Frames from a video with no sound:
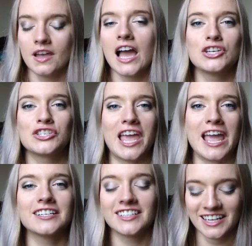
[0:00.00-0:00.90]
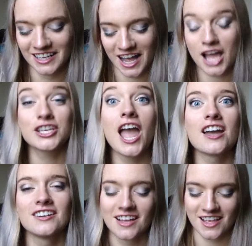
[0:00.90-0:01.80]
just can't. I
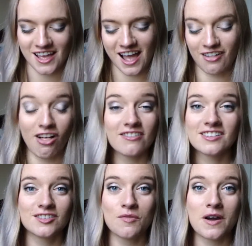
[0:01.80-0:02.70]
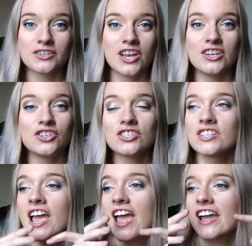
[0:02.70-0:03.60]
can't. I love it so much.
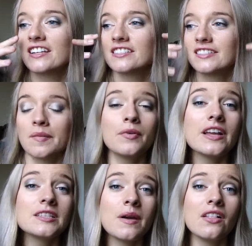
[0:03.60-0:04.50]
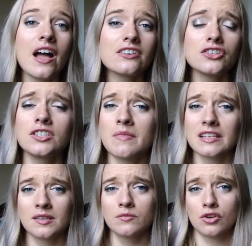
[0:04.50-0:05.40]
It separates my lashes. It
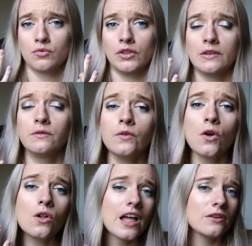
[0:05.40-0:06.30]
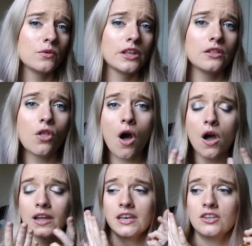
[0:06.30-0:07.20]
makes them look really full and really
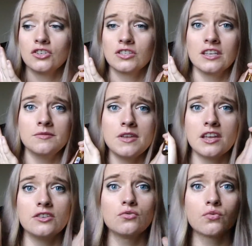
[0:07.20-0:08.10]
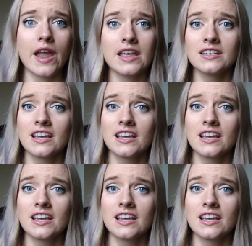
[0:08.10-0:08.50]
long, and it just gives me a great